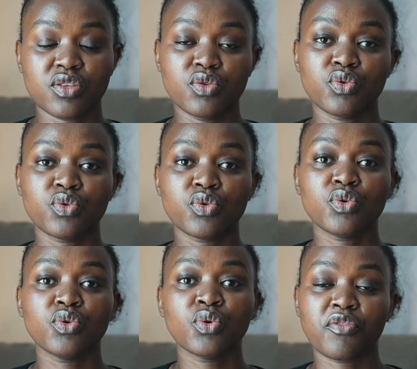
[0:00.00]
you
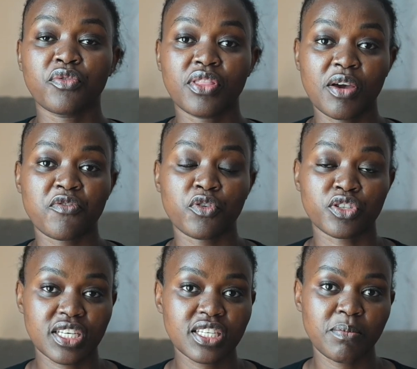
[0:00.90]
do them for
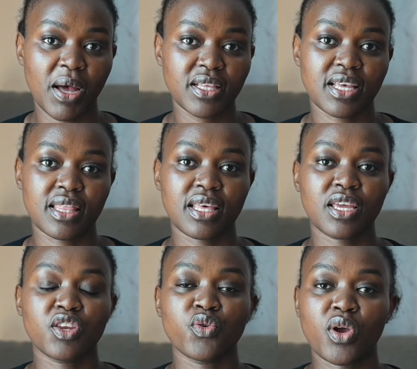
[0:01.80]
6 months and
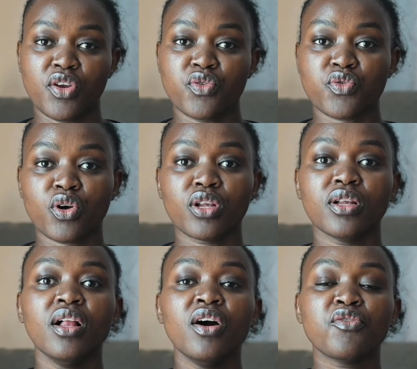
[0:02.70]
then you enroll
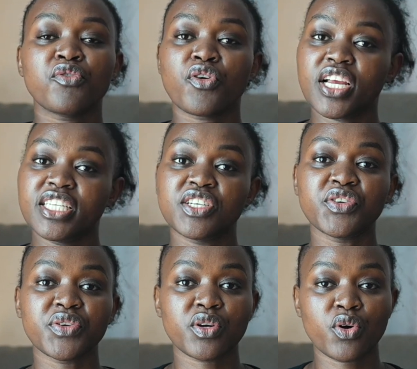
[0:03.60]
for a
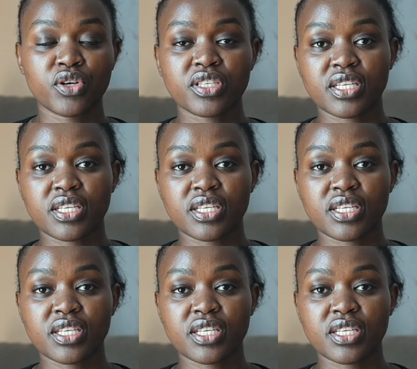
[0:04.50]
degree course.